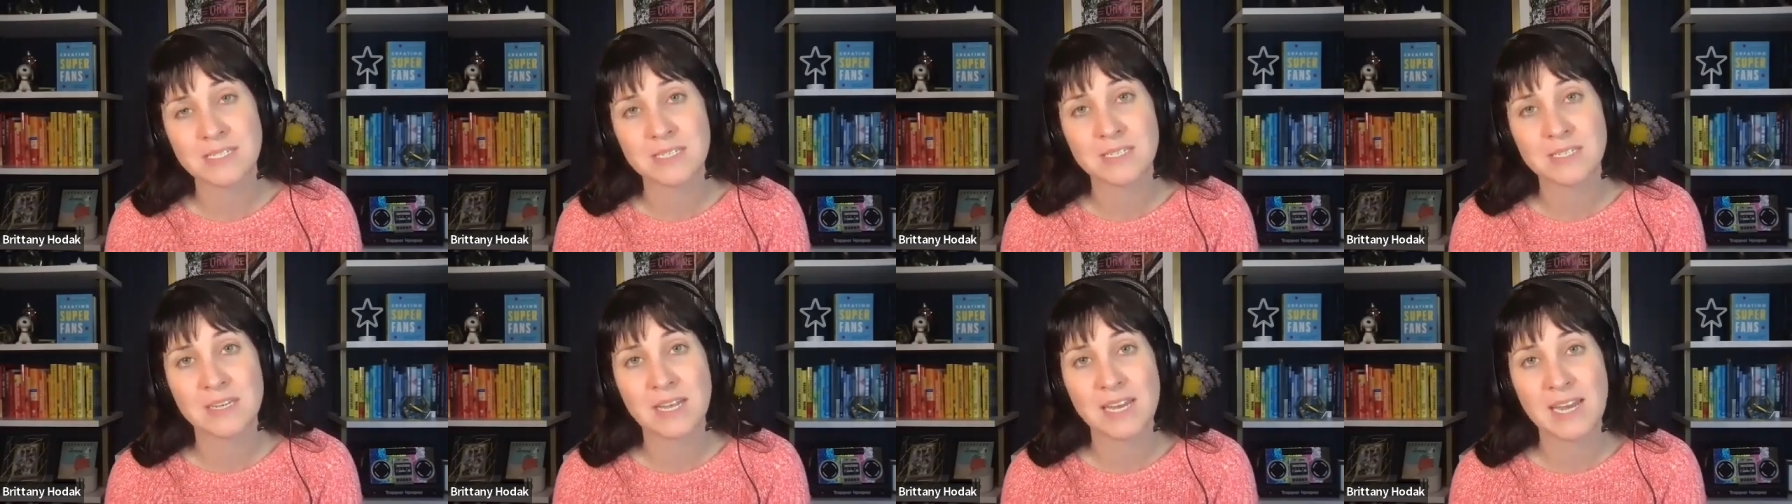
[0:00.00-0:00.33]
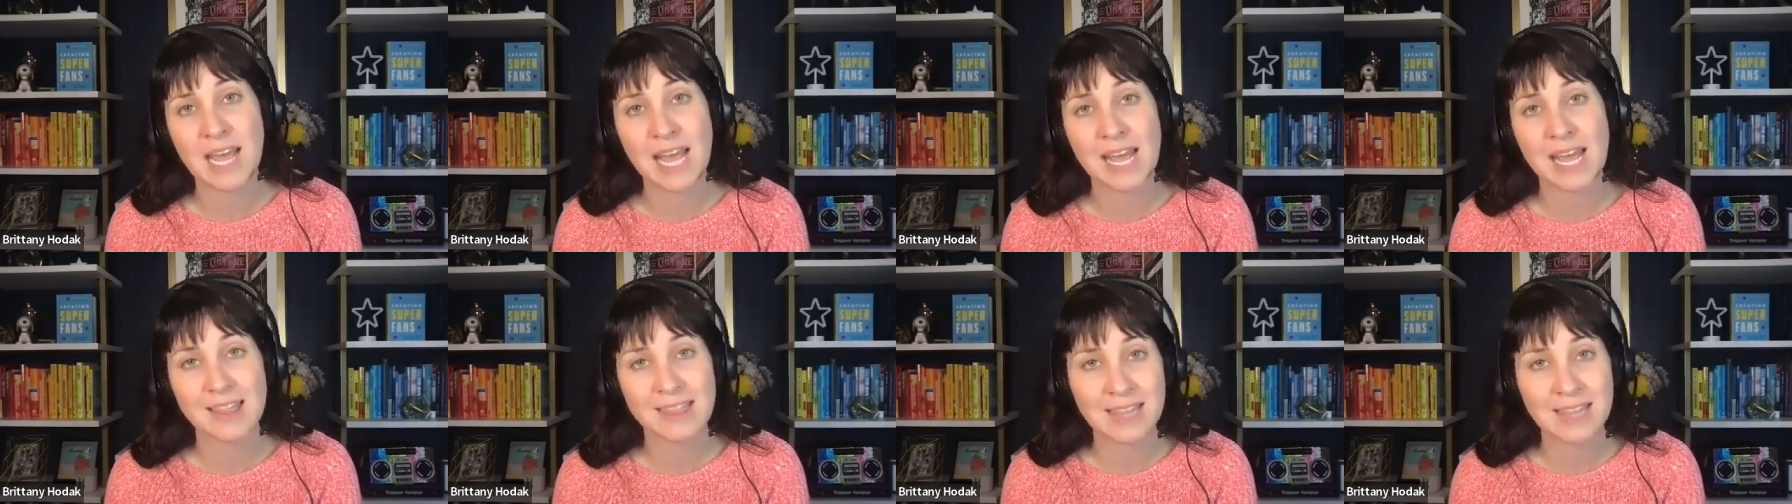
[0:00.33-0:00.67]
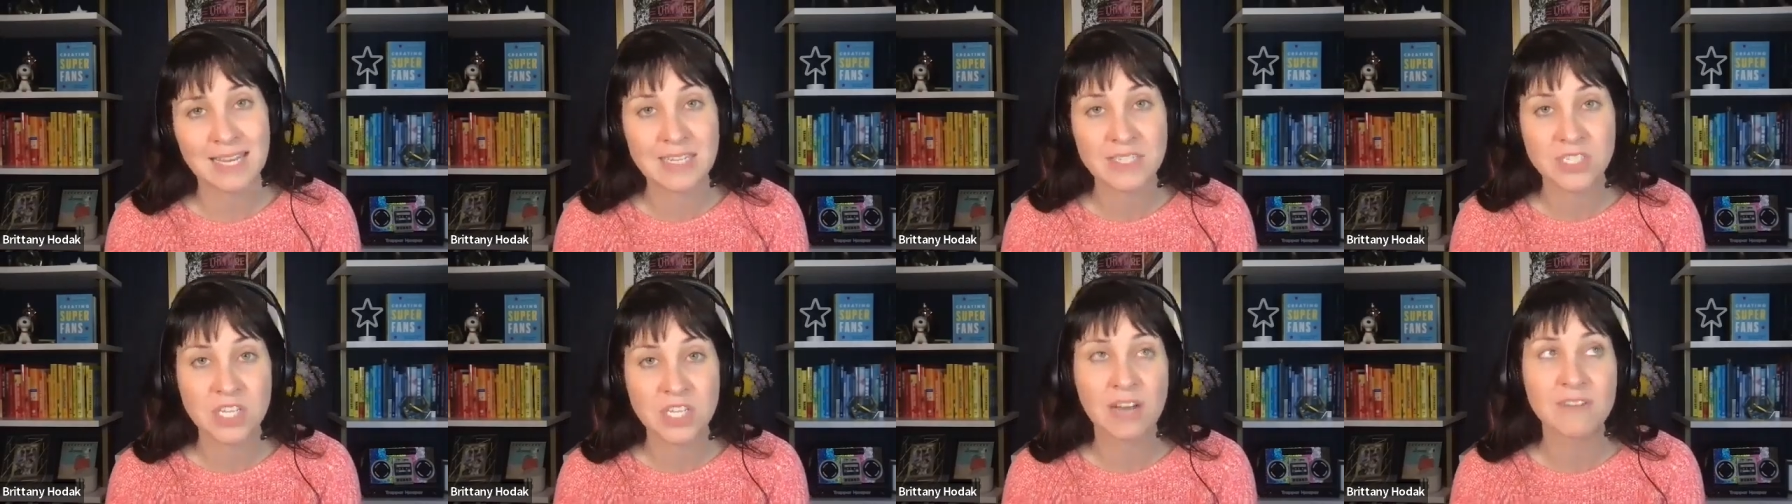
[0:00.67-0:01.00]
and hand
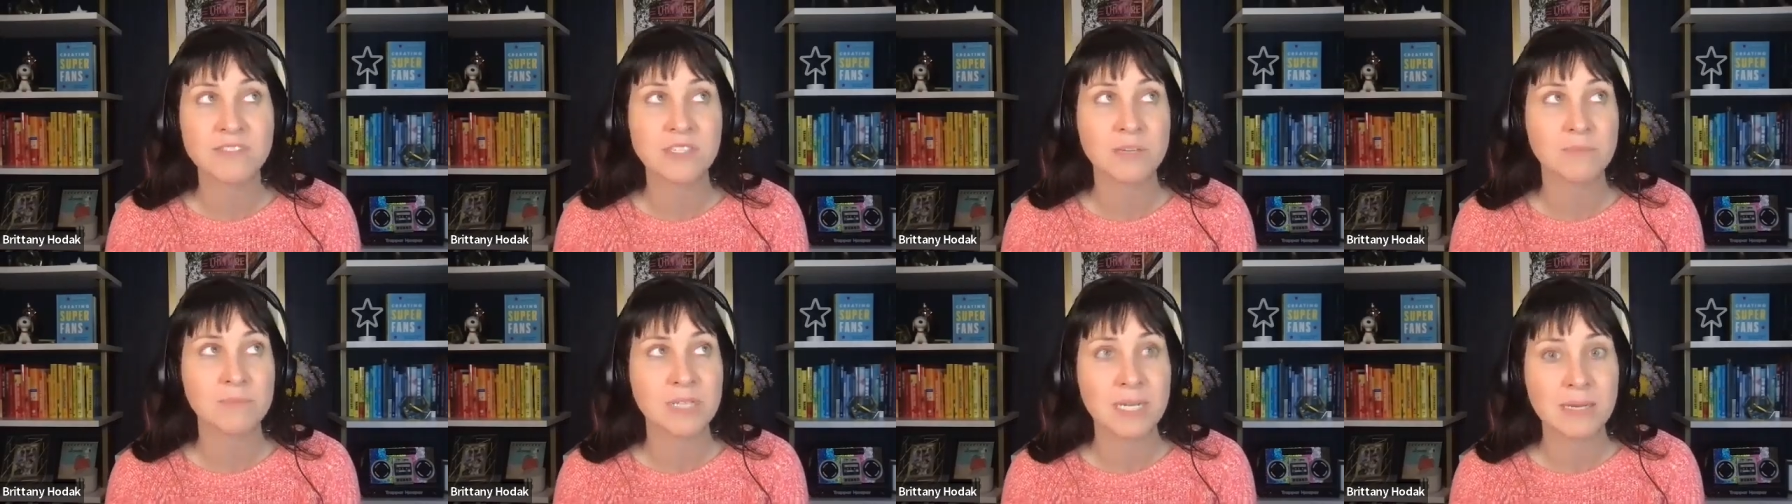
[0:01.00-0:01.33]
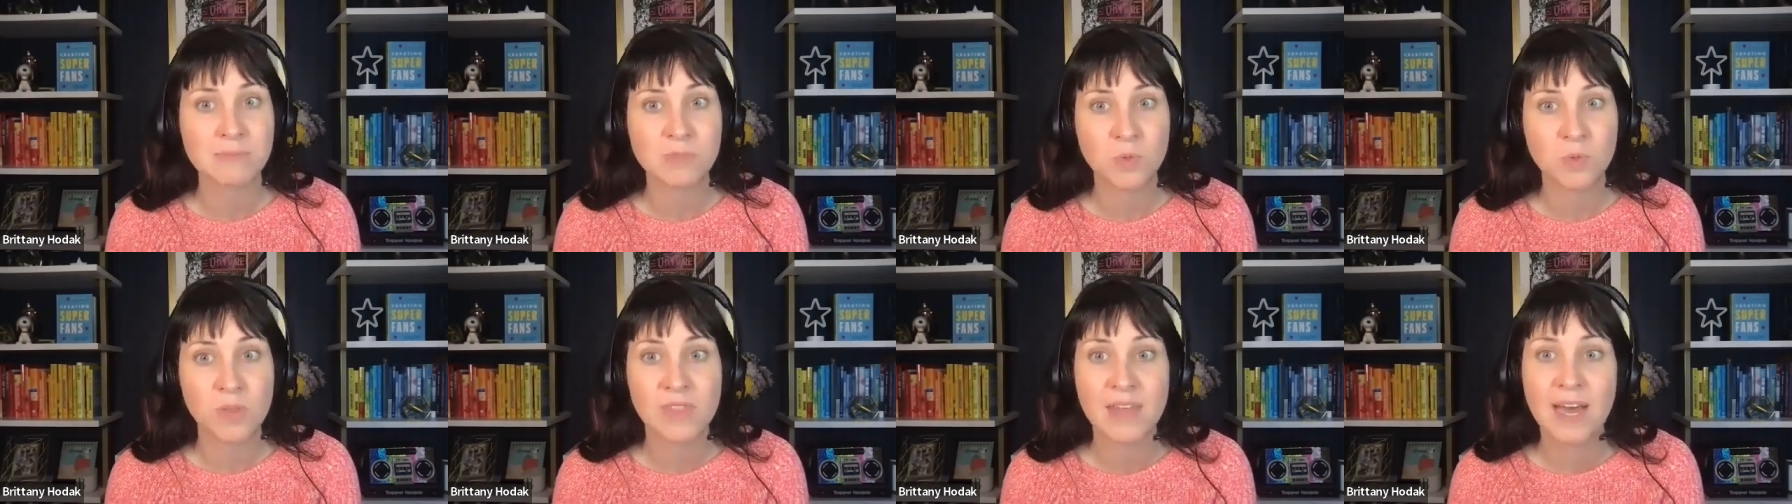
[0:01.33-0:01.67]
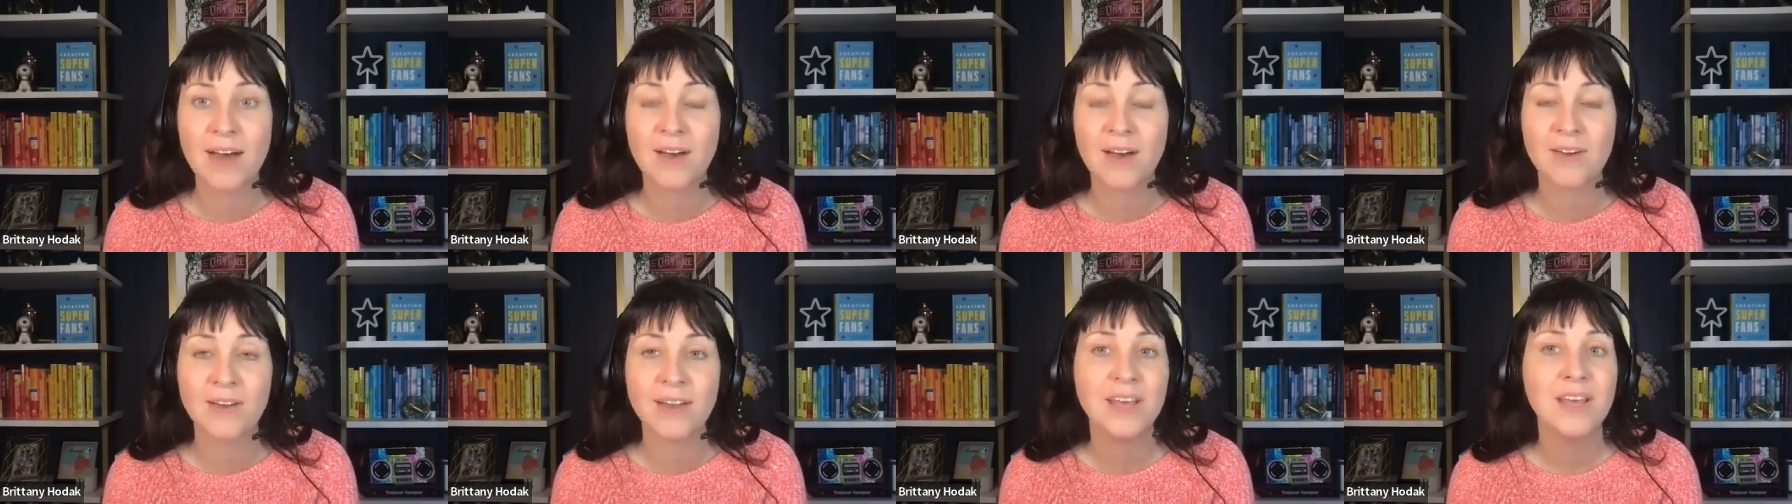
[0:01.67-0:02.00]
things off sometimes
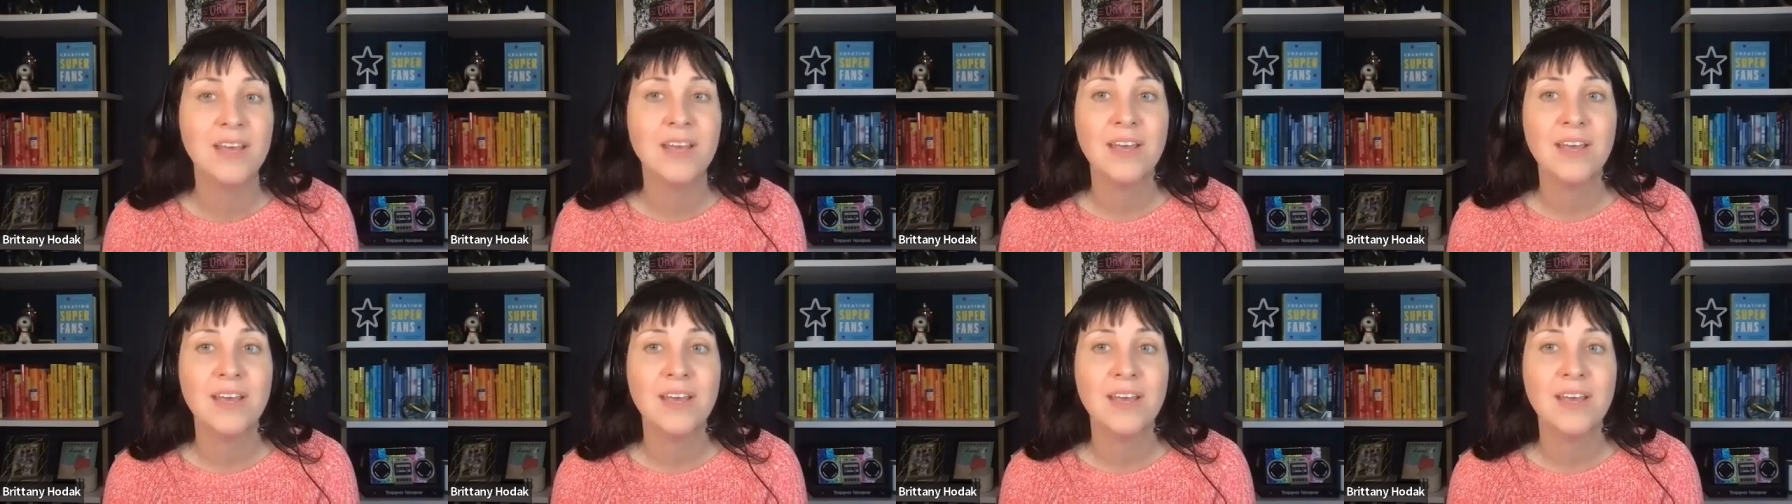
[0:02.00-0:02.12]
without,